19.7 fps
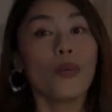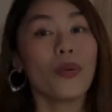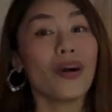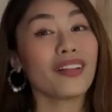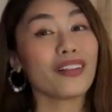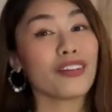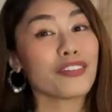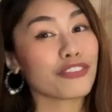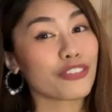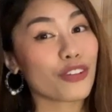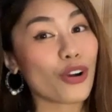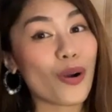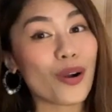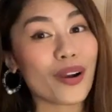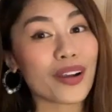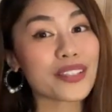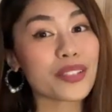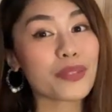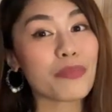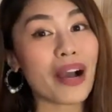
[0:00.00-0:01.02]
Well, of
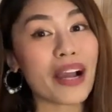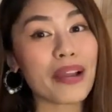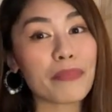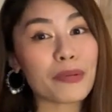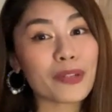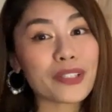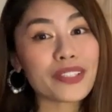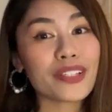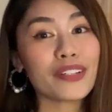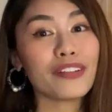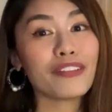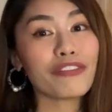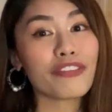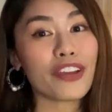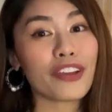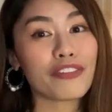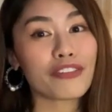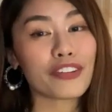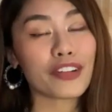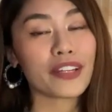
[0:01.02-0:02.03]
course, my personal
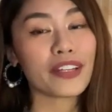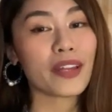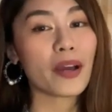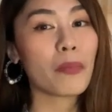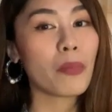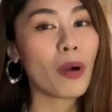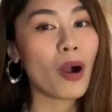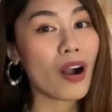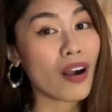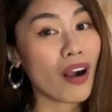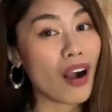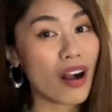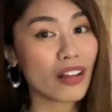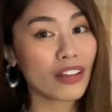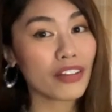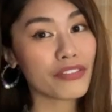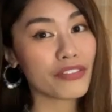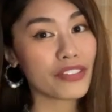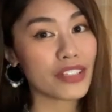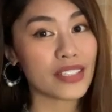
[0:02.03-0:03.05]
favorite among
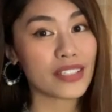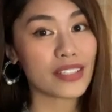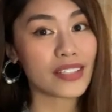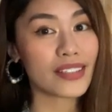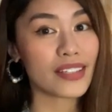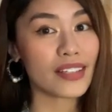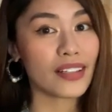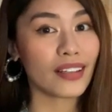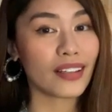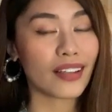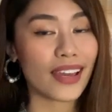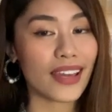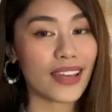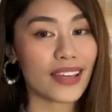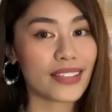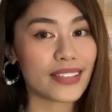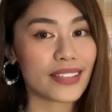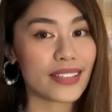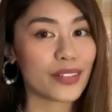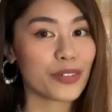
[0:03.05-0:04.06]
all of these still
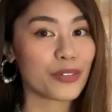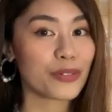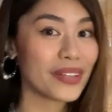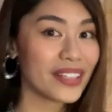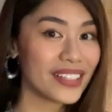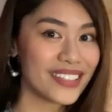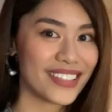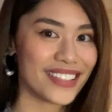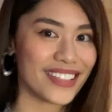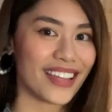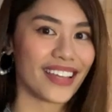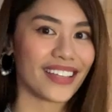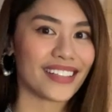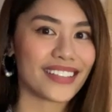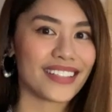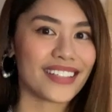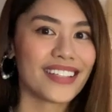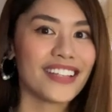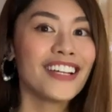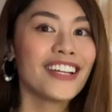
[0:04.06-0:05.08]
is real estate.
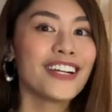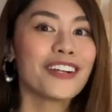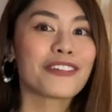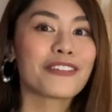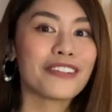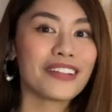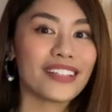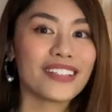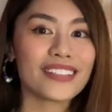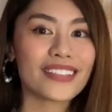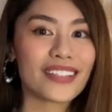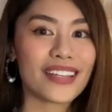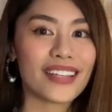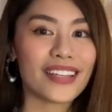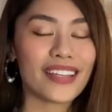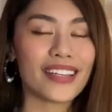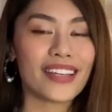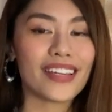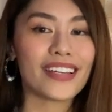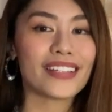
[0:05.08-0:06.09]
Real
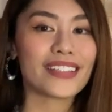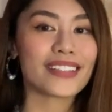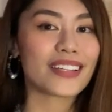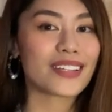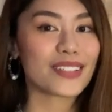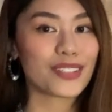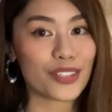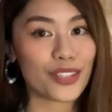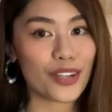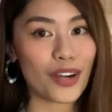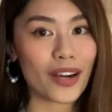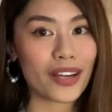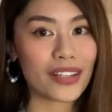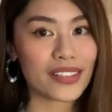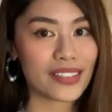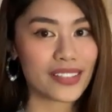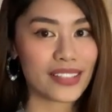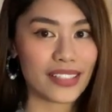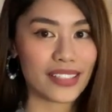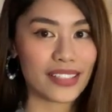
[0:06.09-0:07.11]
estate is a
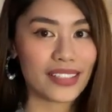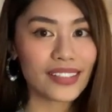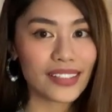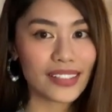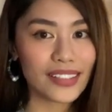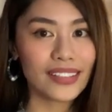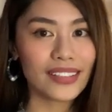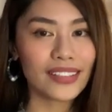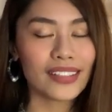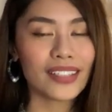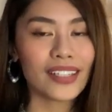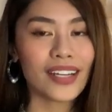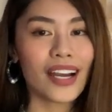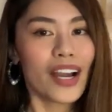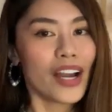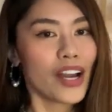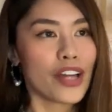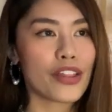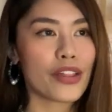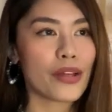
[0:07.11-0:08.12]
scarce need.
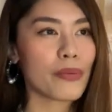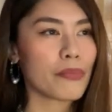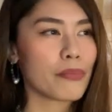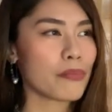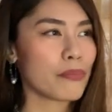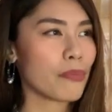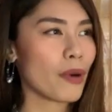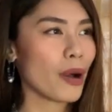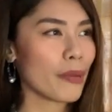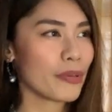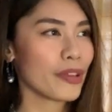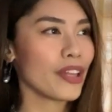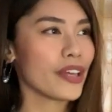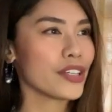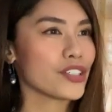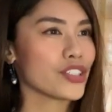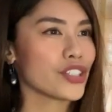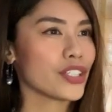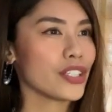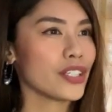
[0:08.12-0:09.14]

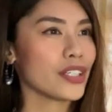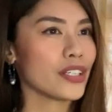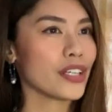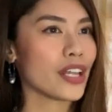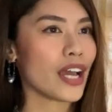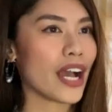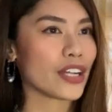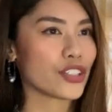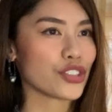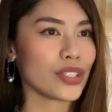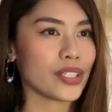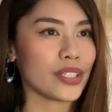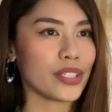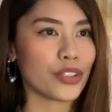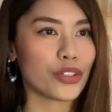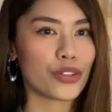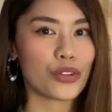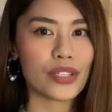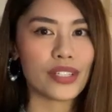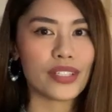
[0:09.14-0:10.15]
Population actually
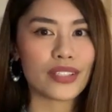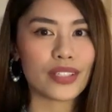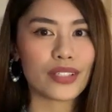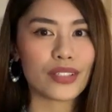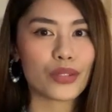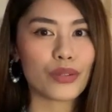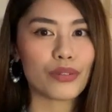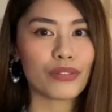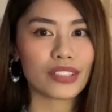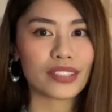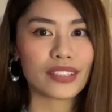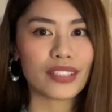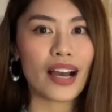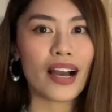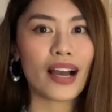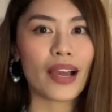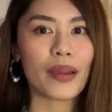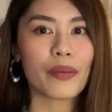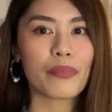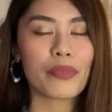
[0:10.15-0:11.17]
increases over
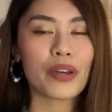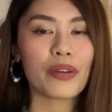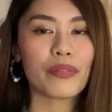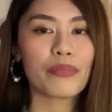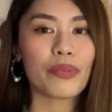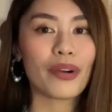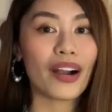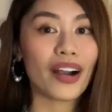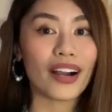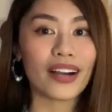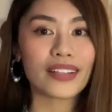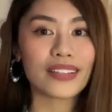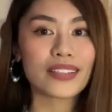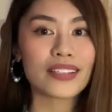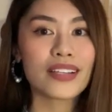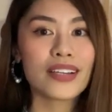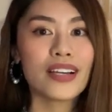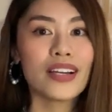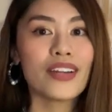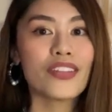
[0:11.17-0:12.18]
time, but
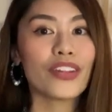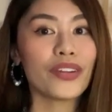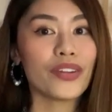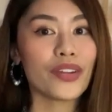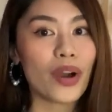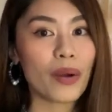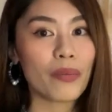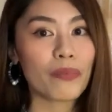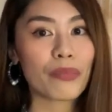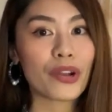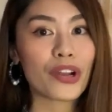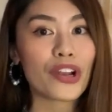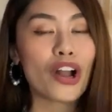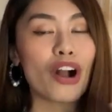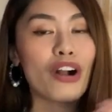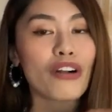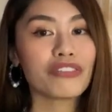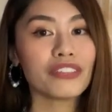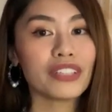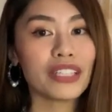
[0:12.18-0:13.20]
the number
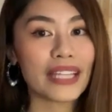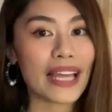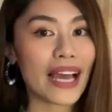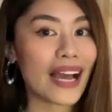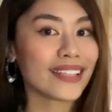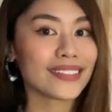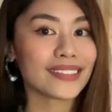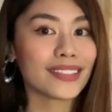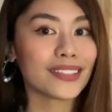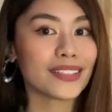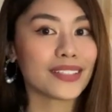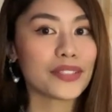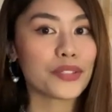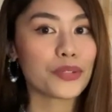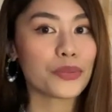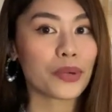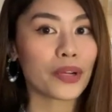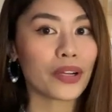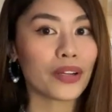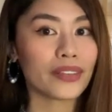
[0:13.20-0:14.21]
of land in this
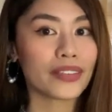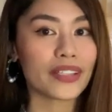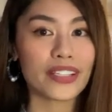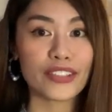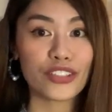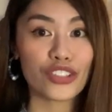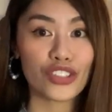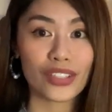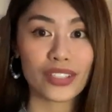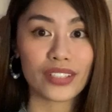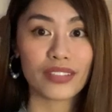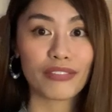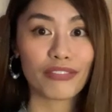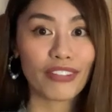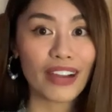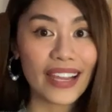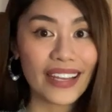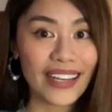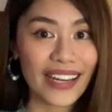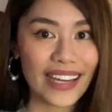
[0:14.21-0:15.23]
world is just
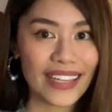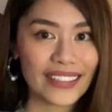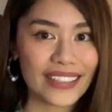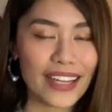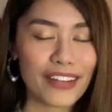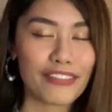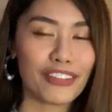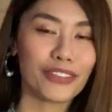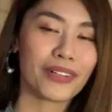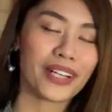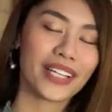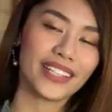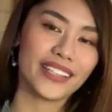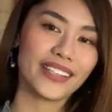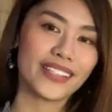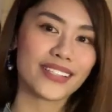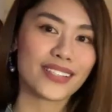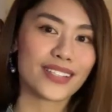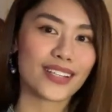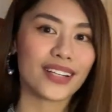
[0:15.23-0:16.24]
finite. I've
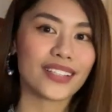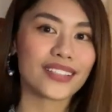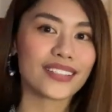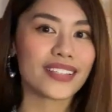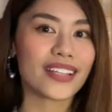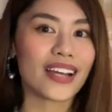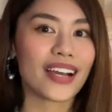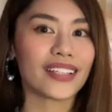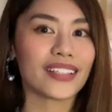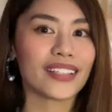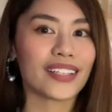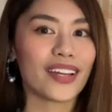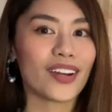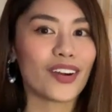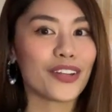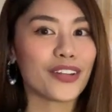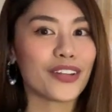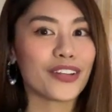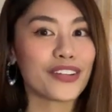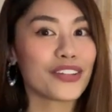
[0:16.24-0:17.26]
already discussed that
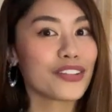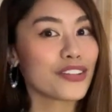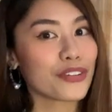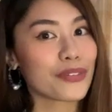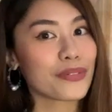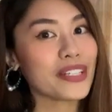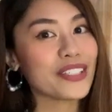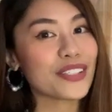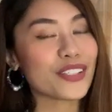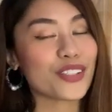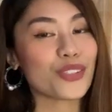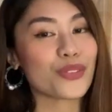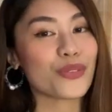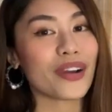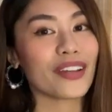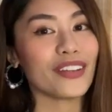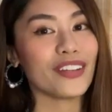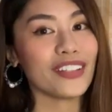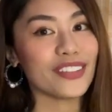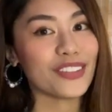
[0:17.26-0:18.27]
on the reasons
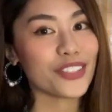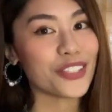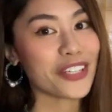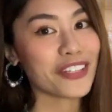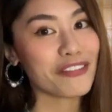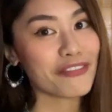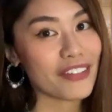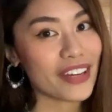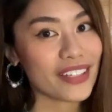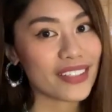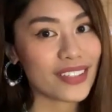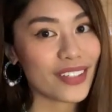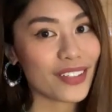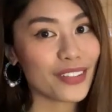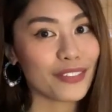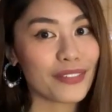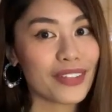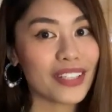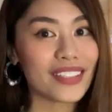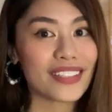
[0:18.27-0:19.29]
why you need to invest in
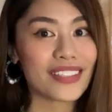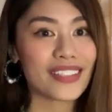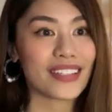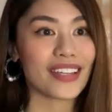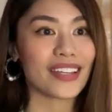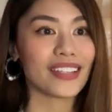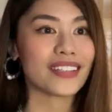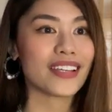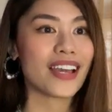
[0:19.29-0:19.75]
real estate.